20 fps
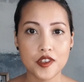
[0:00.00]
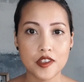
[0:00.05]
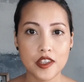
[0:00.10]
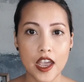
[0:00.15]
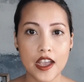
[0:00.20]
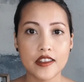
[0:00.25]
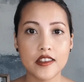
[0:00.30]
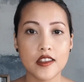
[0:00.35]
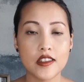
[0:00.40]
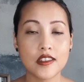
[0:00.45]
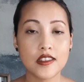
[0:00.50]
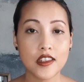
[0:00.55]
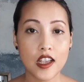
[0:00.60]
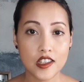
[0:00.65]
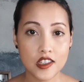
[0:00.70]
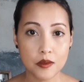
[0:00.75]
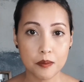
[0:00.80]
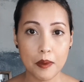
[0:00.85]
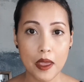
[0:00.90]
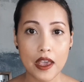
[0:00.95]
said the
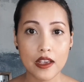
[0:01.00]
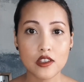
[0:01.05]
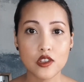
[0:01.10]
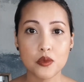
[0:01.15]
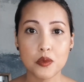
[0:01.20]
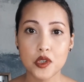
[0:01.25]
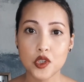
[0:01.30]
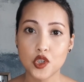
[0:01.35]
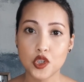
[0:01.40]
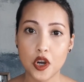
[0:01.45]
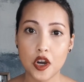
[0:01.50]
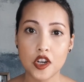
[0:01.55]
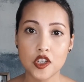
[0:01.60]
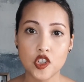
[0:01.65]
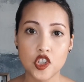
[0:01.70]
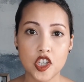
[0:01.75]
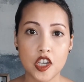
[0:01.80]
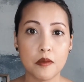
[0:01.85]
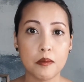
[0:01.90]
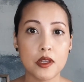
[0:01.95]
suspects were
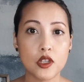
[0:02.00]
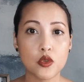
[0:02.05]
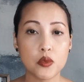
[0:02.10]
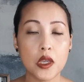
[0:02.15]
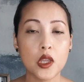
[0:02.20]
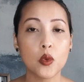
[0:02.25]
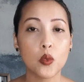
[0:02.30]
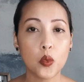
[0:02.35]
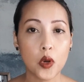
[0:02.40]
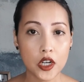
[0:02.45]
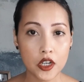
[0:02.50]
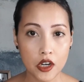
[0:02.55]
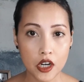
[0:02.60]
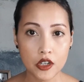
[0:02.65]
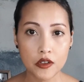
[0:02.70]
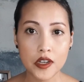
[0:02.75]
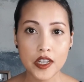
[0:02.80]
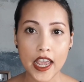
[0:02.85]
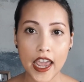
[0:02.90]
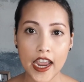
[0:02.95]
charging between
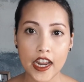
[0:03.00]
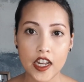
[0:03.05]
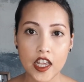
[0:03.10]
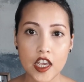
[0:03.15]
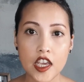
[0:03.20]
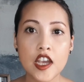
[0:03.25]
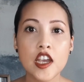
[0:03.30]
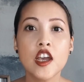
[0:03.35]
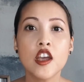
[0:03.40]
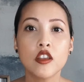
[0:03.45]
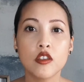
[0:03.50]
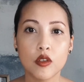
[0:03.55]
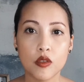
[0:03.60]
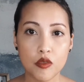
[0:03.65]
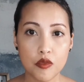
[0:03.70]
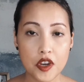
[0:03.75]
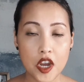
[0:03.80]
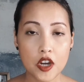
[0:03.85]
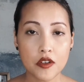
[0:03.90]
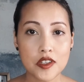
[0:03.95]
$180 to
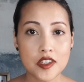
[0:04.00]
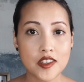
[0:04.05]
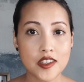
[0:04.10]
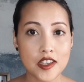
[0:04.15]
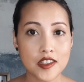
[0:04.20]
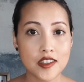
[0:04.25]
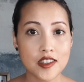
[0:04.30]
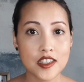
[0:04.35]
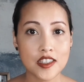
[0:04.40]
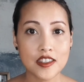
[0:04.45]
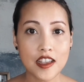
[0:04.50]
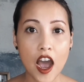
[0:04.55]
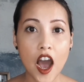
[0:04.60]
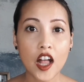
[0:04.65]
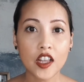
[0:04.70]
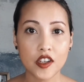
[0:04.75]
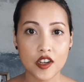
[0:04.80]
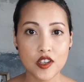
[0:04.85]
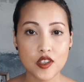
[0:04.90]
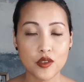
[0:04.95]

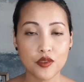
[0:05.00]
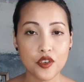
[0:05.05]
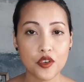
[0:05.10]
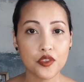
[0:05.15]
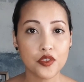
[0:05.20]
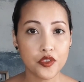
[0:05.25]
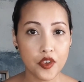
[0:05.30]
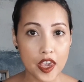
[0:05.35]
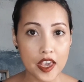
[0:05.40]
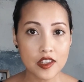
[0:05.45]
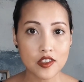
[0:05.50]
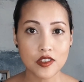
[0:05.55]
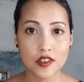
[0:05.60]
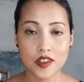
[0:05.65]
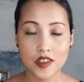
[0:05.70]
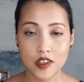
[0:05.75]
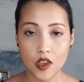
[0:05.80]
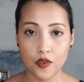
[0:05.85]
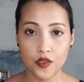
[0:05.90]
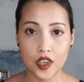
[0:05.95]
$360 for fake
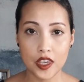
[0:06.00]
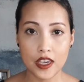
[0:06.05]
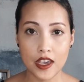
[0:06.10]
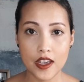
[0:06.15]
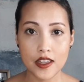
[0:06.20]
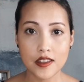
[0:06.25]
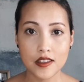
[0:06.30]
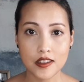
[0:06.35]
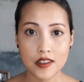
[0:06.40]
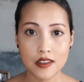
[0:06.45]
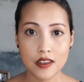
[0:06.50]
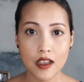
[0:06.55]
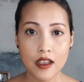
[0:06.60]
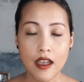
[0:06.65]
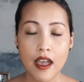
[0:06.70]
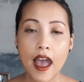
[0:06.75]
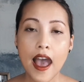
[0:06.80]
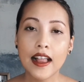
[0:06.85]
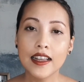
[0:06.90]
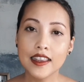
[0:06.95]
certificates.
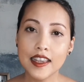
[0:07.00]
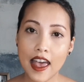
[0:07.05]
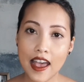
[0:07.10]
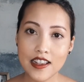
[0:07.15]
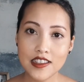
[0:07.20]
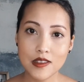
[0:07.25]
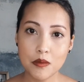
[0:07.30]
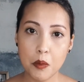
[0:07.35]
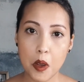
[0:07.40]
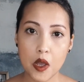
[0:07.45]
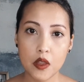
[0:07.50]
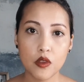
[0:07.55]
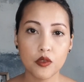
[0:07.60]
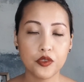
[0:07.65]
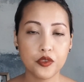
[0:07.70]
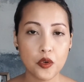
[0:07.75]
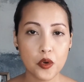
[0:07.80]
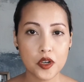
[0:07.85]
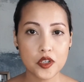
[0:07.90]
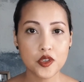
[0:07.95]
Last month,
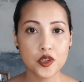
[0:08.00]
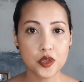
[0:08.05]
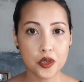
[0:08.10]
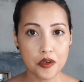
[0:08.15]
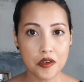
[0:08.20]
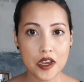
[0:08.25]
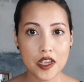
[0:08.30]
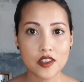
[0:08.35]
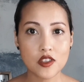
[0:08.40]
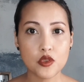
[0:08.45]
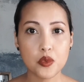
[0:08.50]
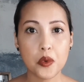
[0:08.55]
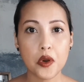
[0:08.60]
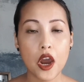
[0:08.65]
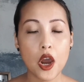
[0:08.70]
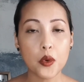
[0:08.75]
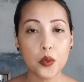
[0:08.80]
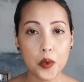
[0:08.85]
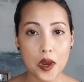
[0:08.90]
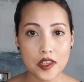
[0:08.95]
4 tourists were
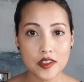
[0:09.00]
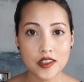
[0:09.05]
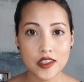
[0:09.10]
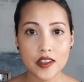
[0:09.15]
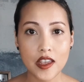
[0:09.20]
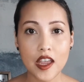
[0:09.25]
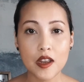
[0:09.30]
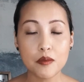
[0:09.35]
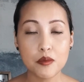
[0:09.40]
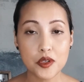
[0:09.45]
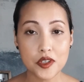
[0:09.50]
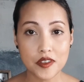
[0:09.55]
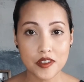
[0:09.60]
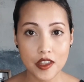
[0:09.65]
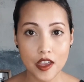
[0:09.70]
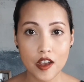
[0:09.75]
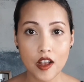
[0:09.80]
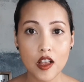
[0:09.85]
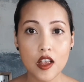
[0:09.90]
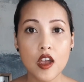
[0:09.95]
arrested in
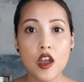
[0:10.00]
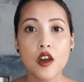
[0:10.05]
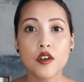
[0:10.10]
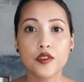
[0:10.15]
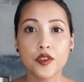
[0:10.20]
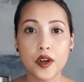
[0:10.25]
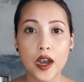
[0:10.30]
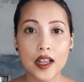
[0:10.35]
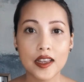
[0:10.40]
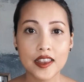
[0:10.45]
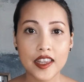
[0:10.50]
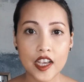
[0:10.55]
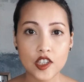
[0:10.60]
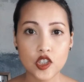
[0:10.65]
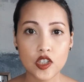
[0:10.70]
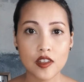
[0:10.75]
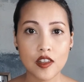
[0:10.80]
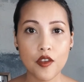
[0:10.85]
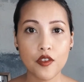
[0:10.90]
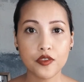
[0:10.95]
Brazil for
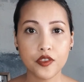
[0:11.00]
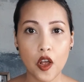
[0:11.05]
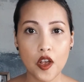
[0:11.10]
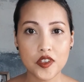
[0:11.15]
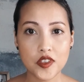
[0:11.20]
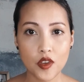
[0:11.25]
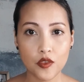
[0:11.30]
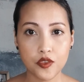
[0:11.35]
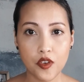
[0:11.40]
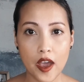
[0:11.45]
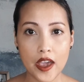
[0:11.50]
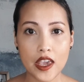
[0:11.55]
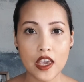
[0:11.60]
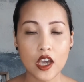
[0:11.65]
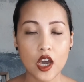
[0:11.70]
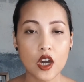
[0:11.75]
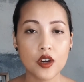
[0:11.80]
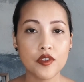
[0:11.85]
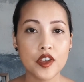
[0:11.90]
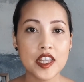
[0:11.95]
allegedly falsifying
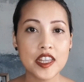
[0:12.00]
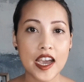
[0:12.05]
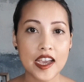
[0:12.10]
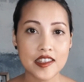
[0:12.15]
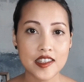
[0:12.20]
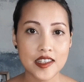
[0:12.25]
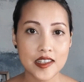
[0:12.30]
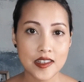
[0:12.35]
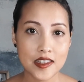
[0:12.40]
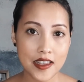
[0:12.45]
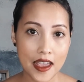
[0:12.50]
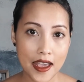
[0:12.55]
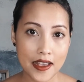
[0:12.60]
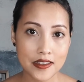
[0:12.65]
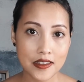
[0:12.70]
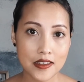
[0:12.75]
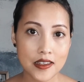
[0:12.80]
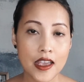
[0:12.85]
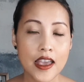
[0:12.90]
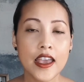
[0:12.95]
COVID-19
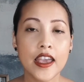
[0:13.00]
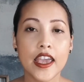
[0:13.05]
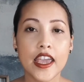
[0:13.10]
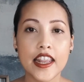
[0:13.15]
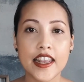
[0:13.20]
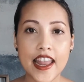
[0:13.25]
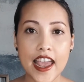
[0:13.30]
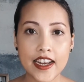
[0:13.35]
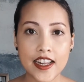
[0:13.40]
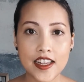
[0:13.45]
tests in an